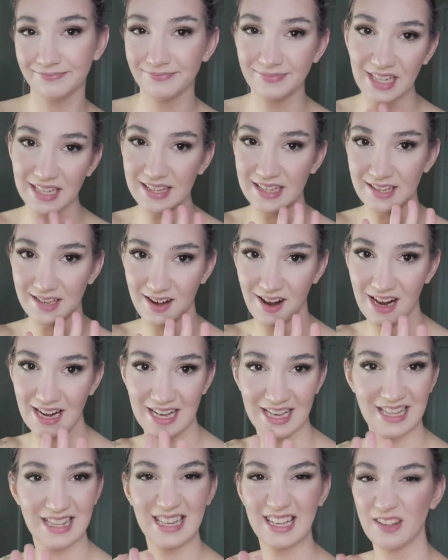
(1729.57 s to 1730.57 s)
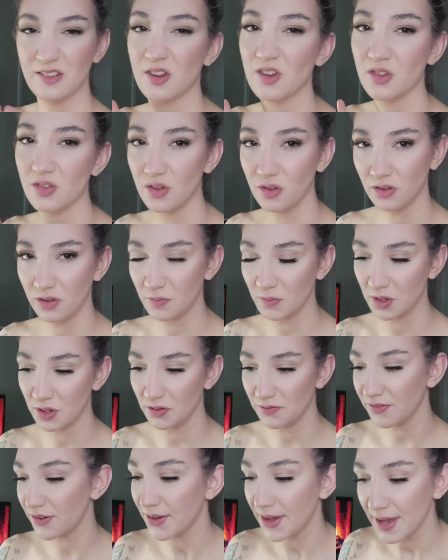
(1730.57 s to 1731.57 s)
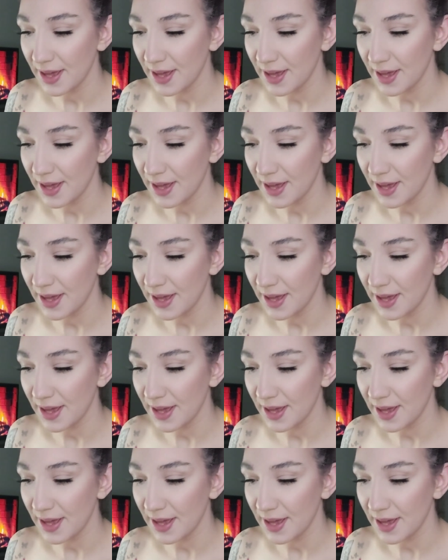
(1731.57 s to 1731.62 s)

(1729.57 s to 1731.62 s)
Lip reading: This is not it. These are so smooth.